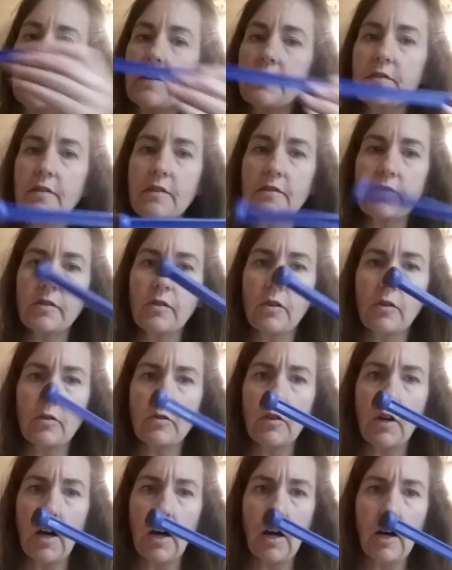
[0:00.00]
is this
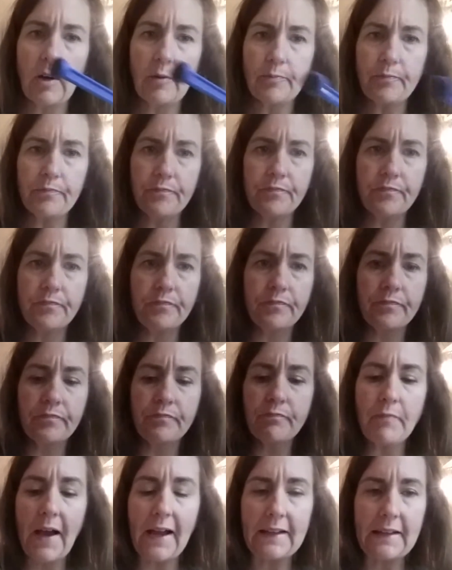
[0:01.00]
little
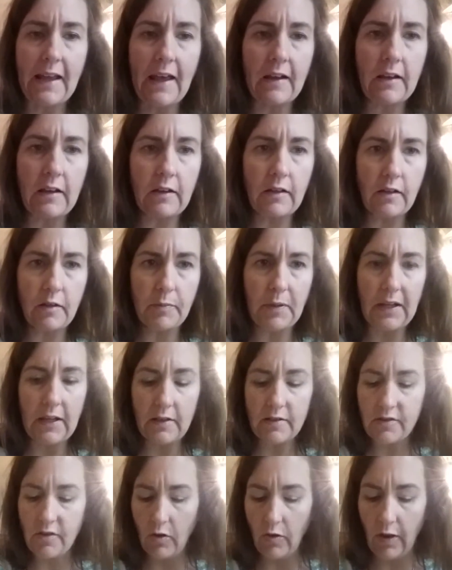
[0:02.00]
magnetic
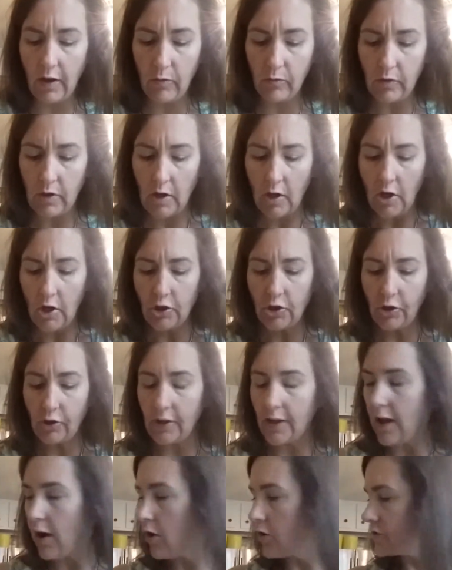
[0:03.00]
piece, so that you're
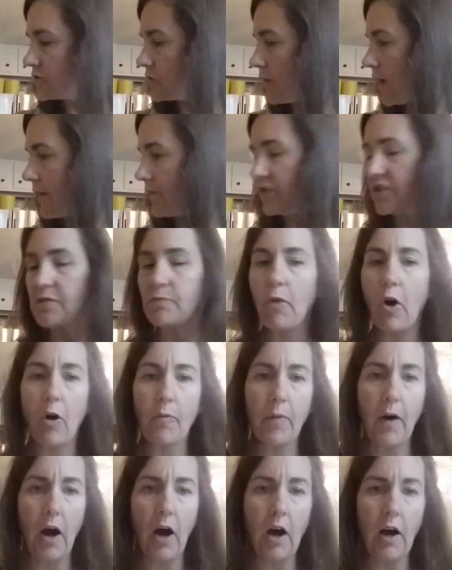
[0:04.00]
going to also have a
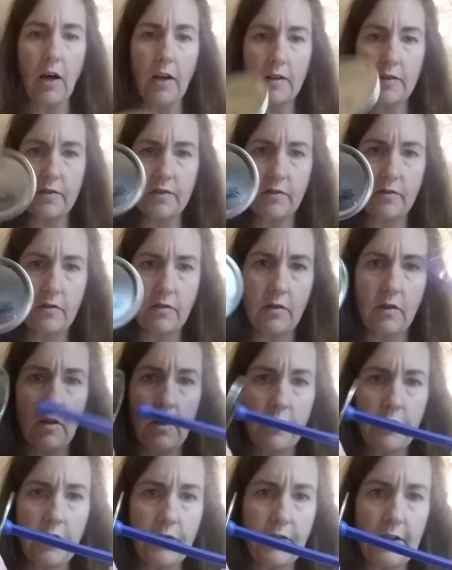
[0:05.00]
small pot
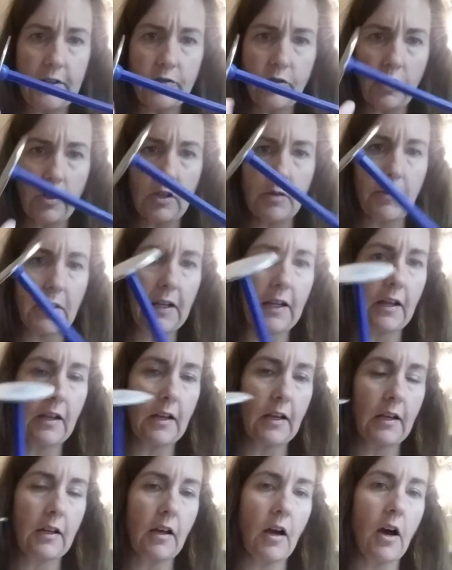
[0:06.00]
that these are going to be
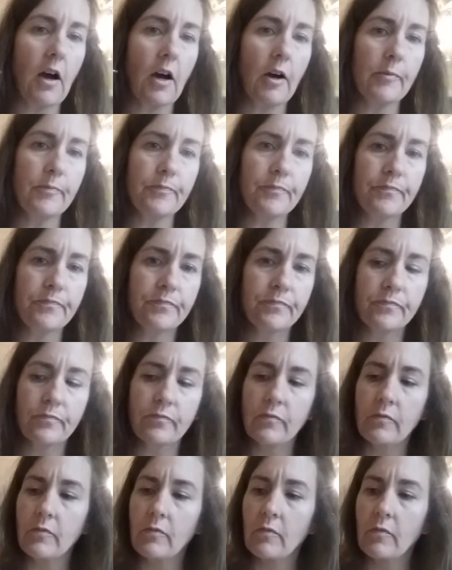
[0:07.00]
getting,
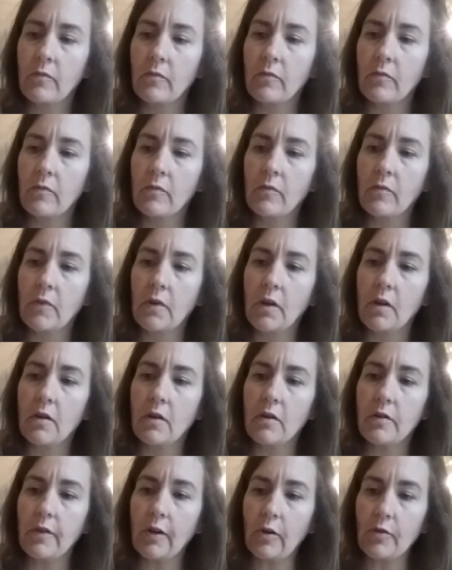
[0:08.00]

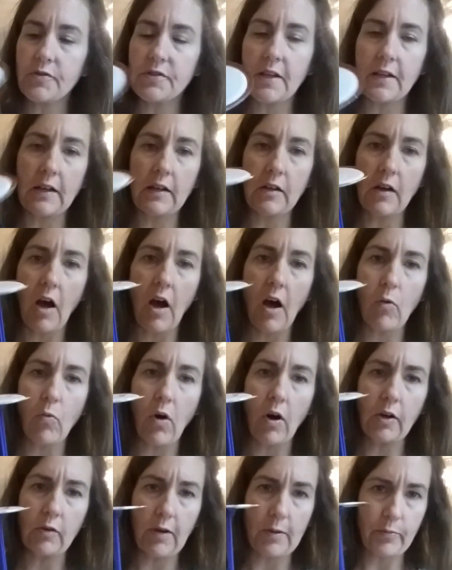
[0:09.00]
they're going to set it in hot
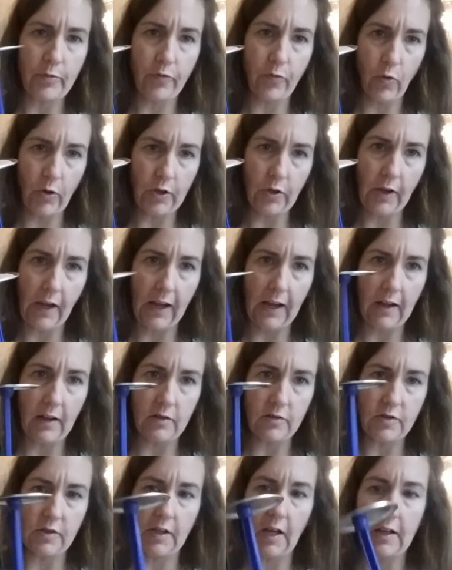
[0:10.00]
water right before you
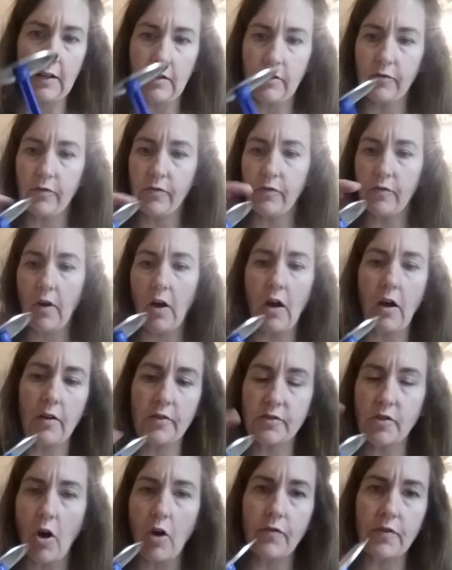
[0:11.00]
can to kind
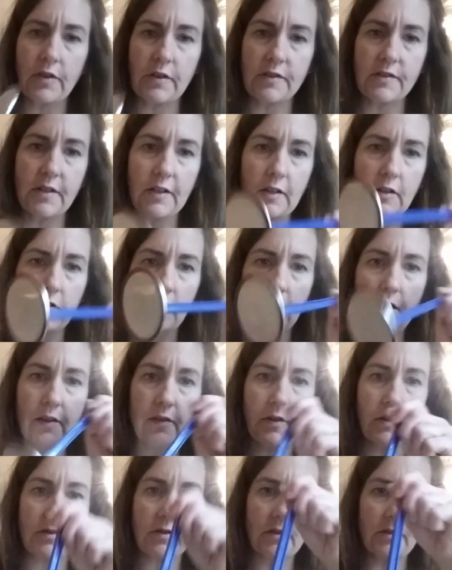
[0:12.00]
of soften the seal,
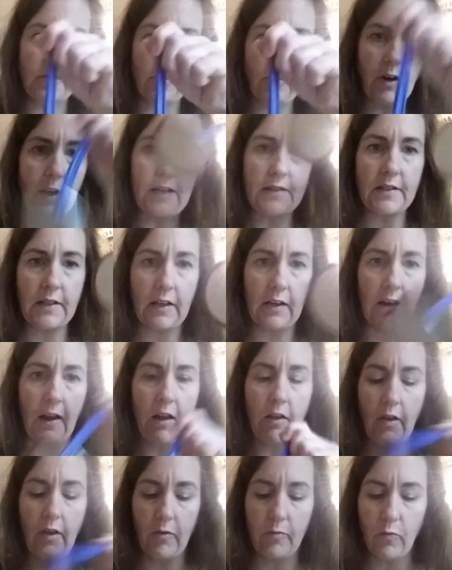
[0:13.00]
and this is great to get it
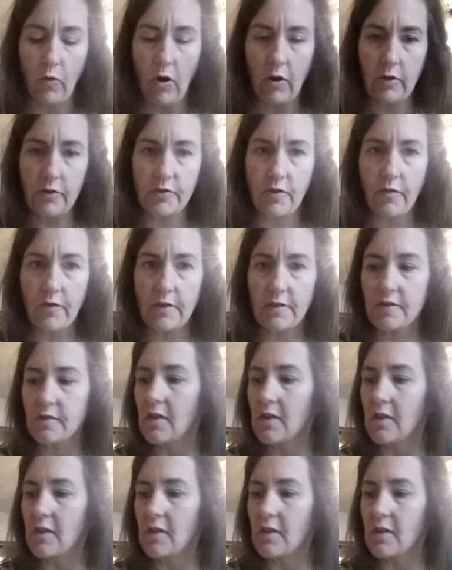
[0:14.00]
out of that water. So